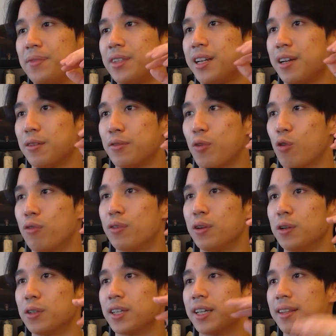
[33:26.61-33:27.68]
kind of
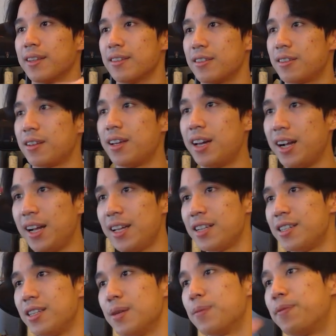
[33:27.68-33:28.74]
overlooking this
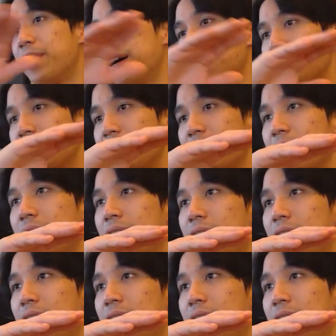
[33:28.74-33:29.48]
deep valley,